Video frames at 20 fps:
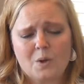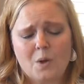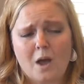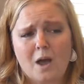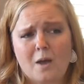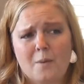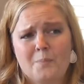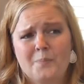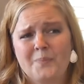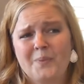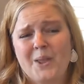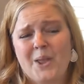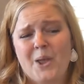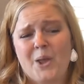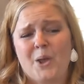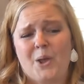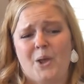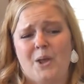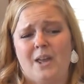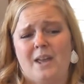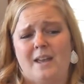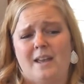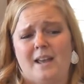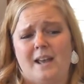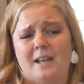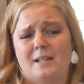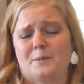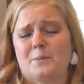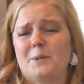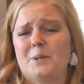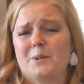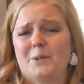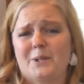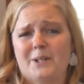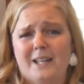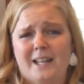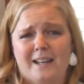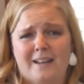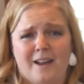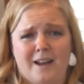As we
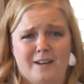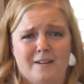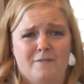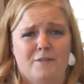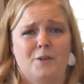look at kind